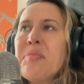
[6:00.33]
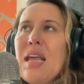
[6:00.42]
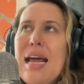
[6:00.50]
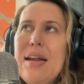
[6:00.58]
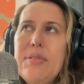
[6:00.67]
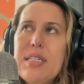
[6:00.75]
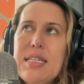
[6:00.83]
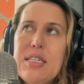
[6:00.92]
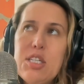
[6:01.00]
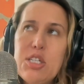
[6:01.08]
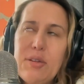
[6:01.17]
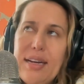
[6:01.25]
And it was this
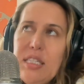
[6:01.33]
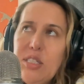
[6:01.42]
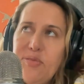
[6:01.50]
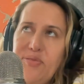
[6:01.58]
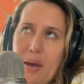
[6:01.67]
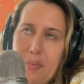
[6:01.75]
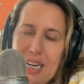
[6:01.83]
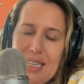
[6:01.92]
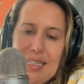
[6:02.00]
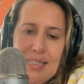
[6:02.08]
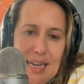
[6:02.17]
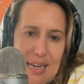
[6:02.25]
strange
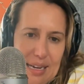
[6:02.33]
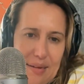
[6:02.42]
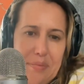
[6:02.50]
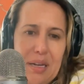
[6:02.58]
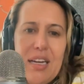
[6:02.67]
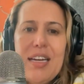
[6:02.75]
feminist time